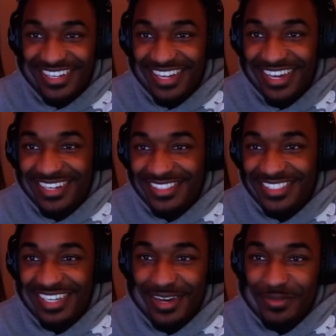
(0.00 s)
Like,
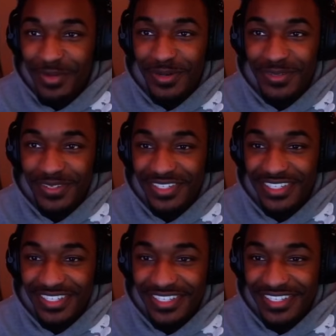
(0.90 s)
chill out, bro.
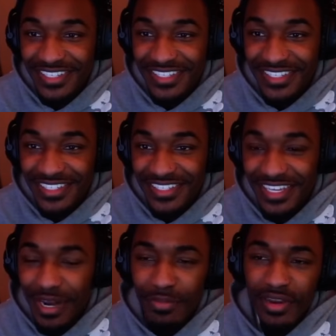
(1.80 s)

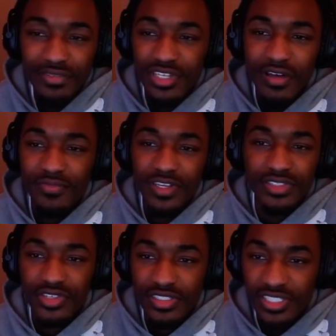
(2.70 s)
And I'm not even trying to flex
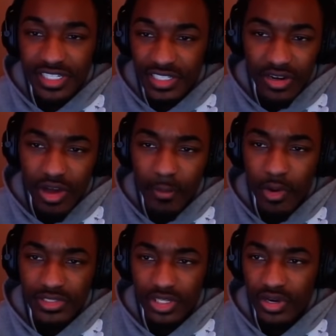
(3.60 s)
on y'all, check, because y'all know I'm
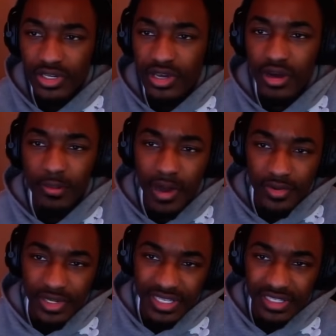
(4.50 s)
always talking to y'all
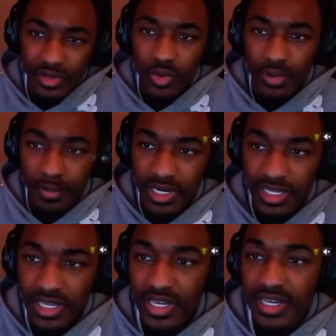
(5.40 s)
about getting on money.
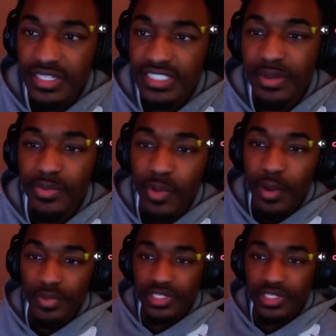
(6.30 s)
Sebi Watt with